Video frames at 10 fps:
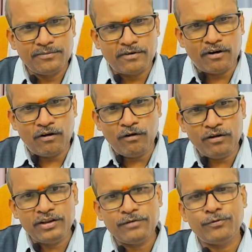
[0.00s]
All
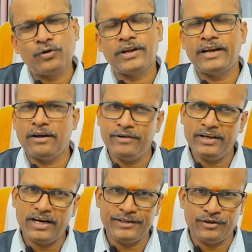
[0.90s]
the four are having
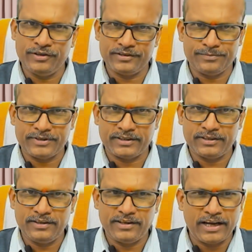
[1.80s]
Anyonya
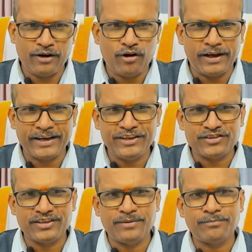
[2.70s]
Sansakta. I've arranged
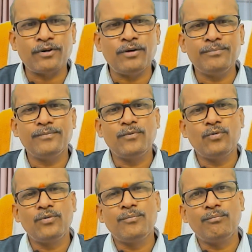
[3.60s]
them from
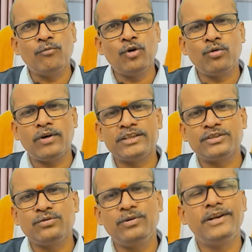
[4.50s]
more vata
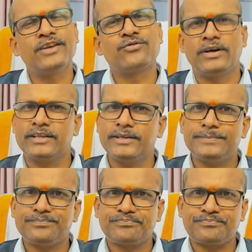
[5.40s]
to less vata.
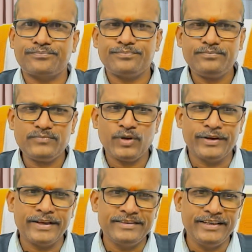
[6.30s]
You
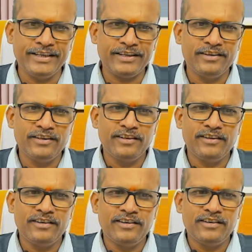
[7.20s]
can see here
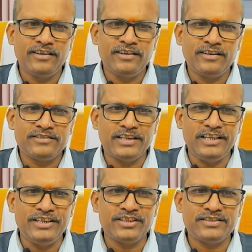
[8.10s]
the lesions